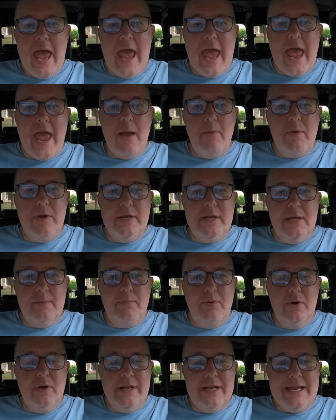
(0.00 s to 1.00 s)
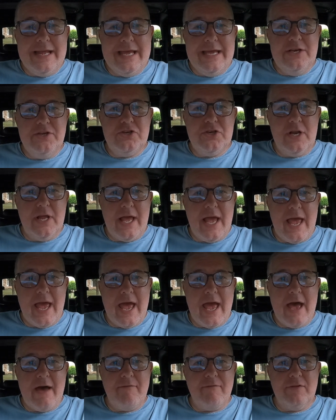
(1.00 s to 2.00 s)
And we did put an 1.5
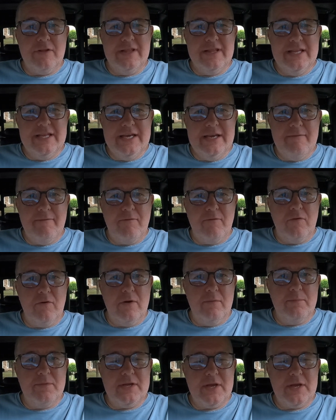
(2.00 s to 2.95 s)
inch lift from